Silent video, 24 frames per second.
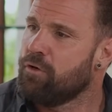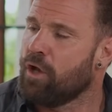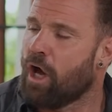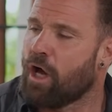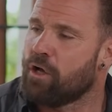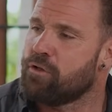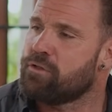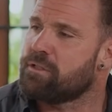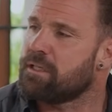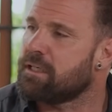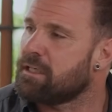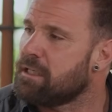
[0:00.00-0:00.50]

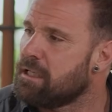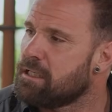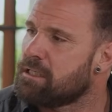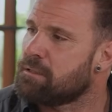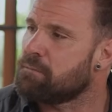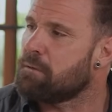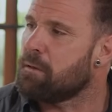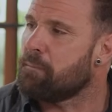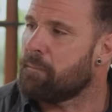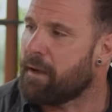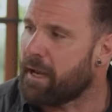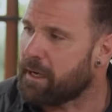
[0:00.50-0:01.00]
notes that need
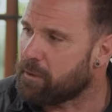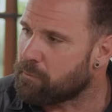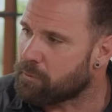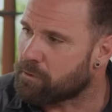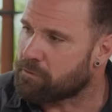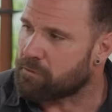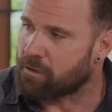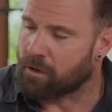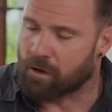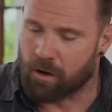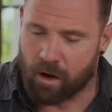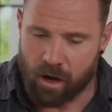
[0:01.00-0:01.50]
to be made
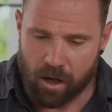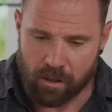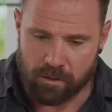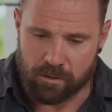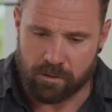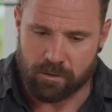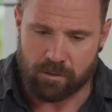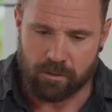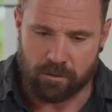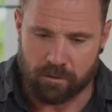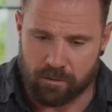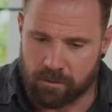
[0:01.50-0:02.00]
with
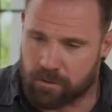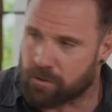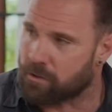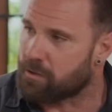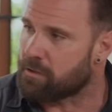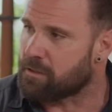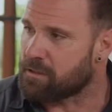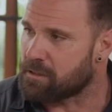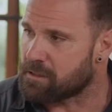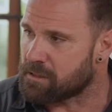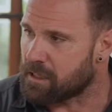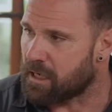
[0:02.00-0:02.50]
regards to, to
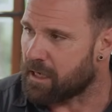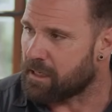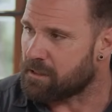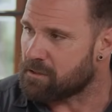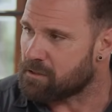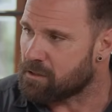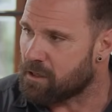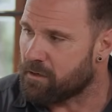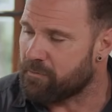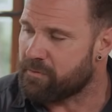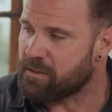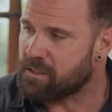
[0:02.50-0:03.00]
the design.
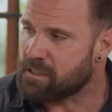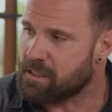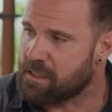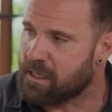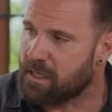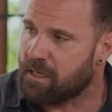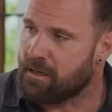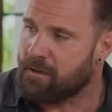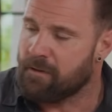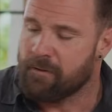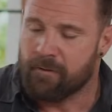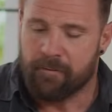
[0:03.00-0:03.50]
So
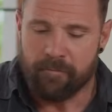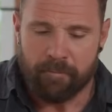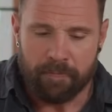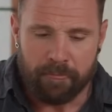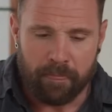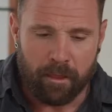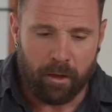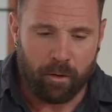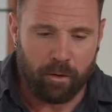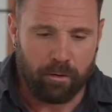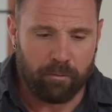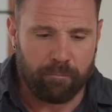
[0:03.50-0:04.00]
obviously,
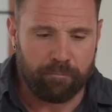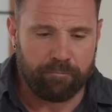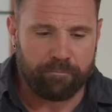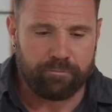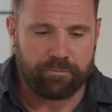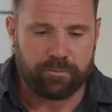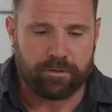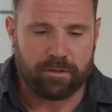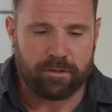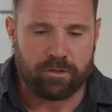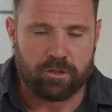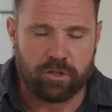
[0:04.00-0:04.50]

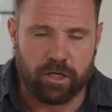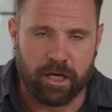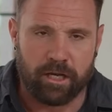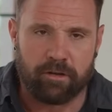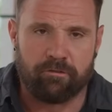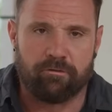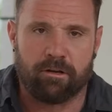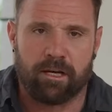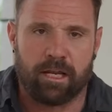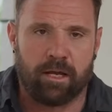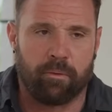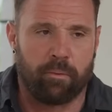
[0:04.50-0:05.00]

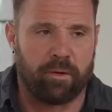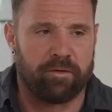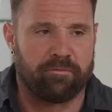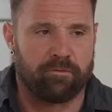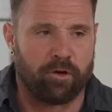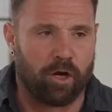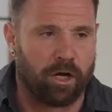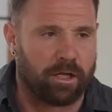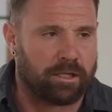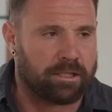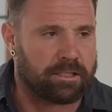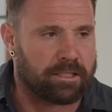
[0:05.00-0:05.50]
generally we've
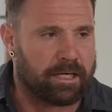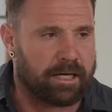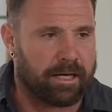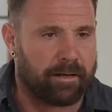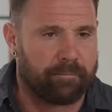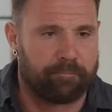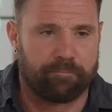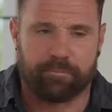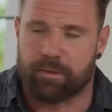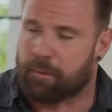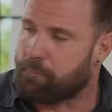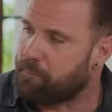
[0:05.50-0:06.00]
got
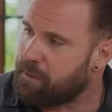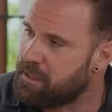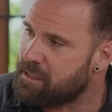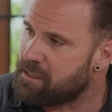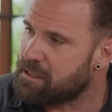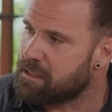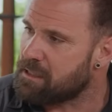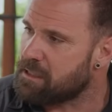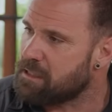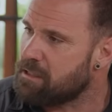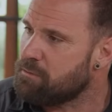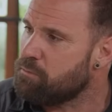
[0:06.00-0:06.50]
uh, the P
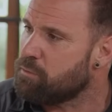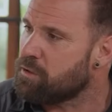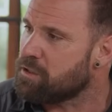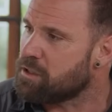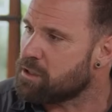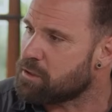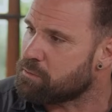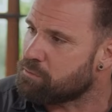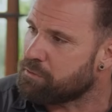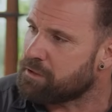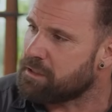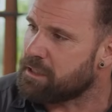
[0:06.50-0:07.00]
system, which
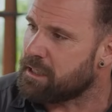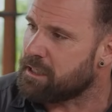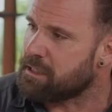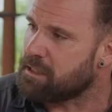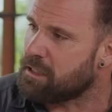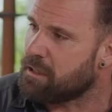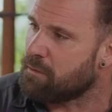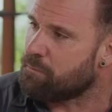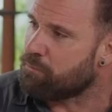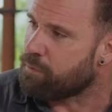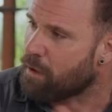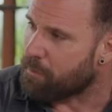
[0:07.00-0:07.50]
is
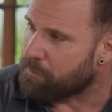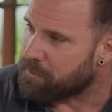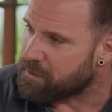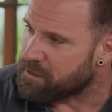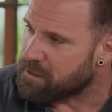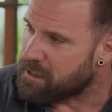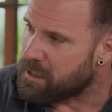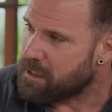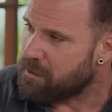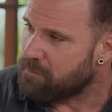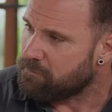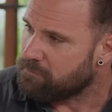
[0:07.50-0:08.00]
protecting
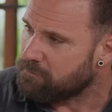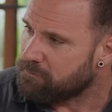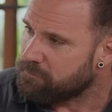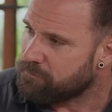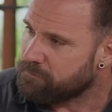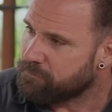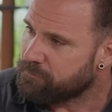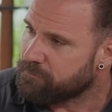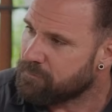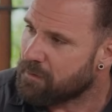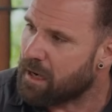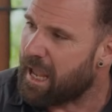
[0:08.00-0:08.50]
property,
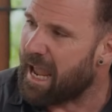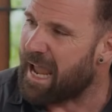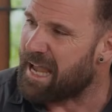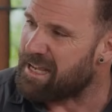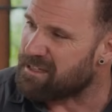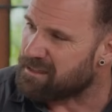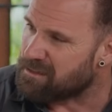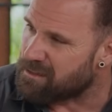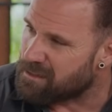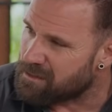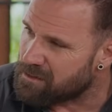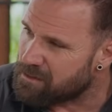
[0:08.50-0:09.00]
mm-hmm.
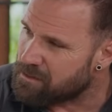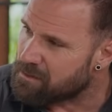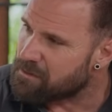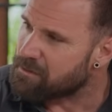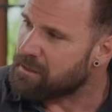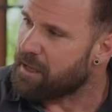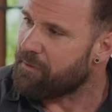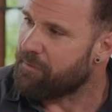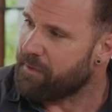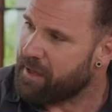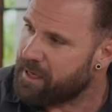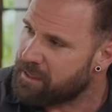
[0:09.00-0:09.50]
assets,
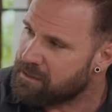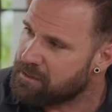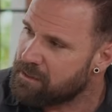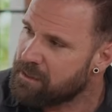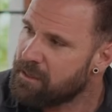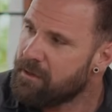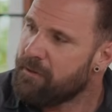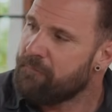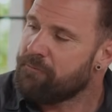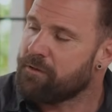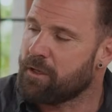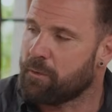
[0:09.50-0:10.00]
and that.
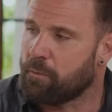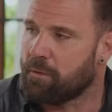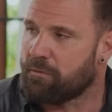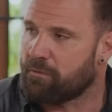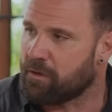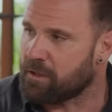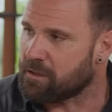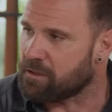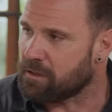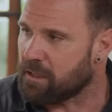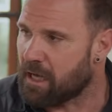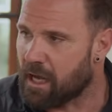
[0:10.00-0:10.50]
Then we've
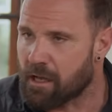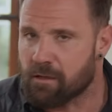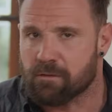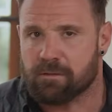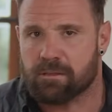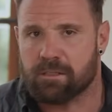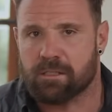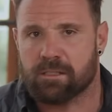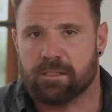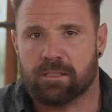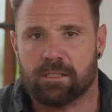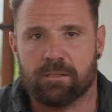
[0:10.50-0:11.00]
got the L
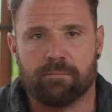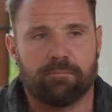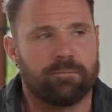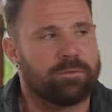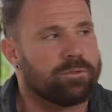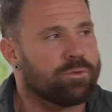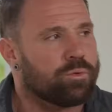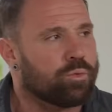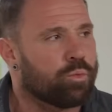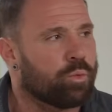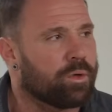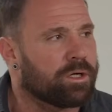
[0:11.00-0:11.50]

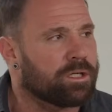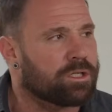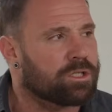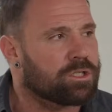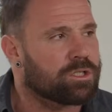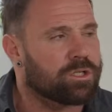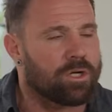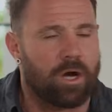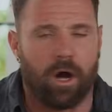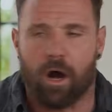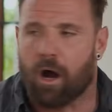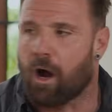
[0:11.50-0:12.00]
systems,
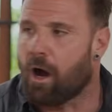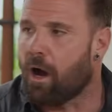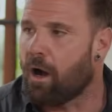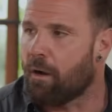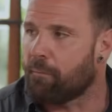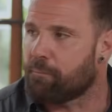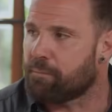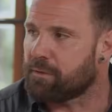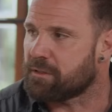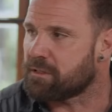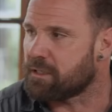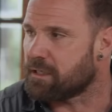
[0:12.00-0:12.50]
which are
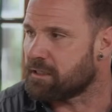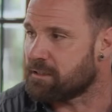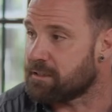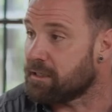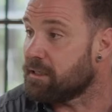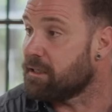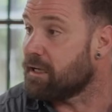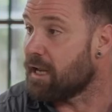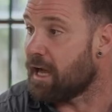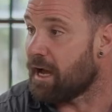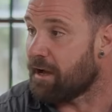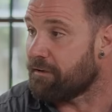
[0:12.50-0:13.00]

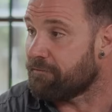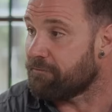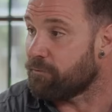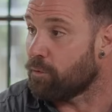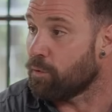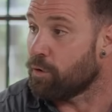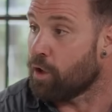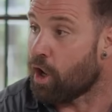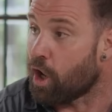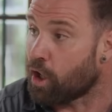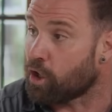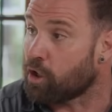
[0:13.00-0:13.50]
protecting life
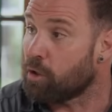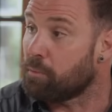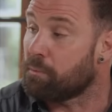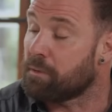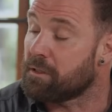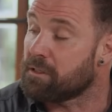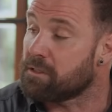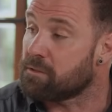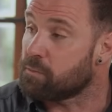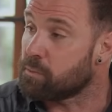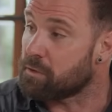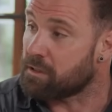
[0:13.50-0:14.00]
or the
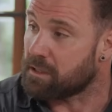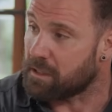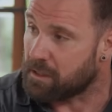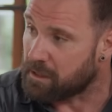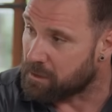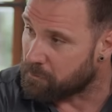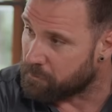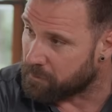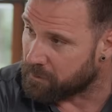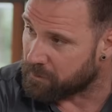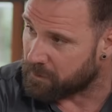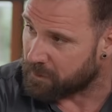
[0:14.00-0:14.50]
occupants within
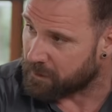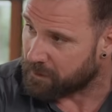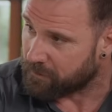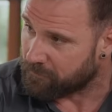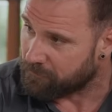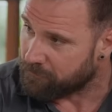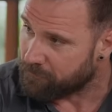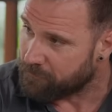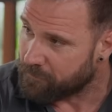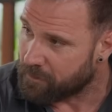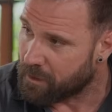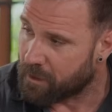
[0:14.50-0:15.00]
the building.
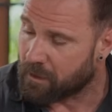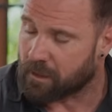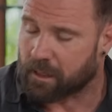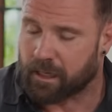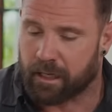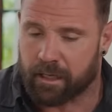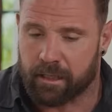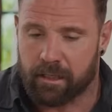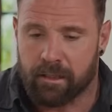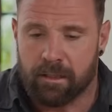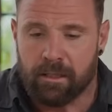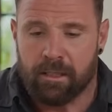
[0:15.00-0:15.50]
Yes.
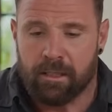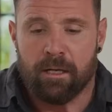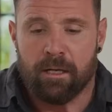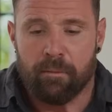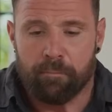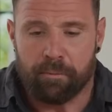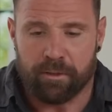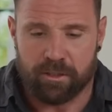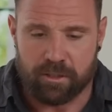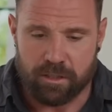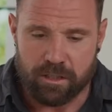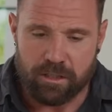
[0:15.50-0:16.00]
Okay.
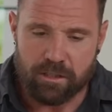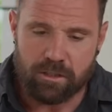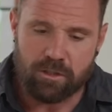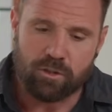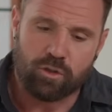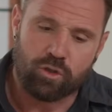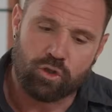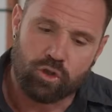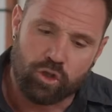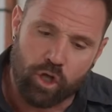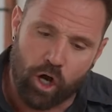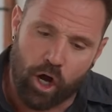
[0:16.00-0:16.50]
But just to
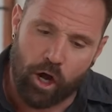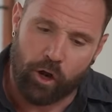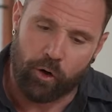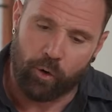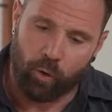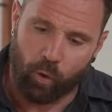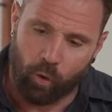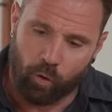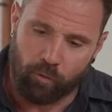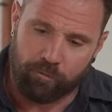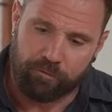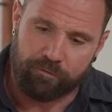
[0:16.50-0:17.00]
start
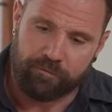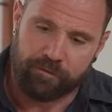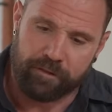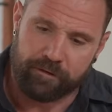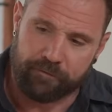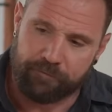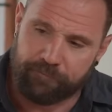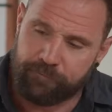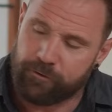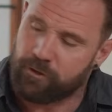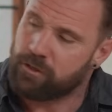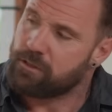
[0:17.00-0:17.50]
off, the
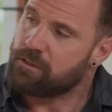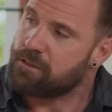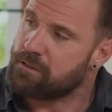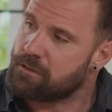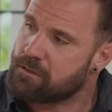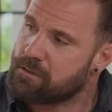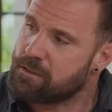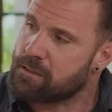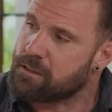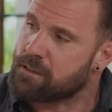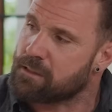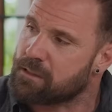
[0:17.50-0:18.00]
first
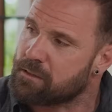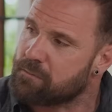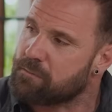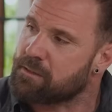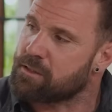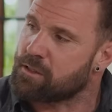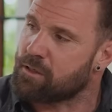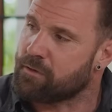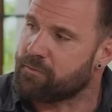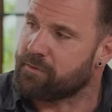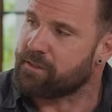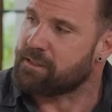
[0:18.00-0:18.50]
system
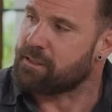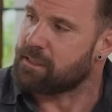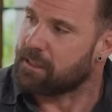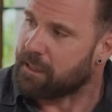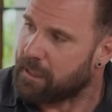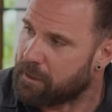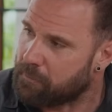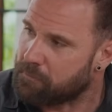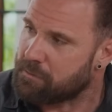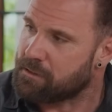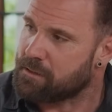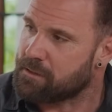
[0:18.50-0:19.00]
is obviously an
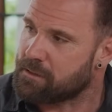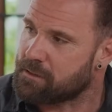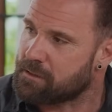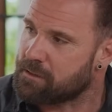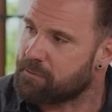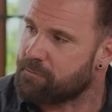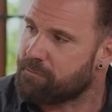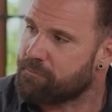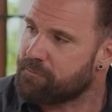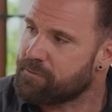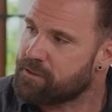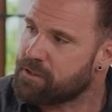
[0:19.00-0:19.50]
M
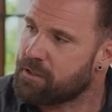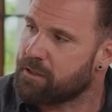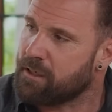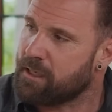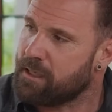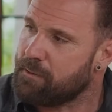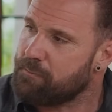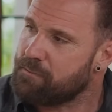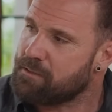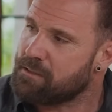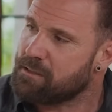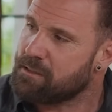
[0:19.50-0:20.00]
system. So an that,
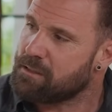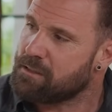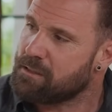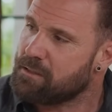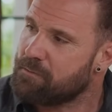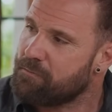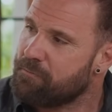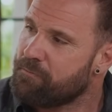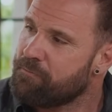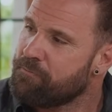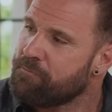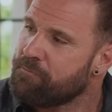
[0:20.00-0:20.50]
M that's system, your sort of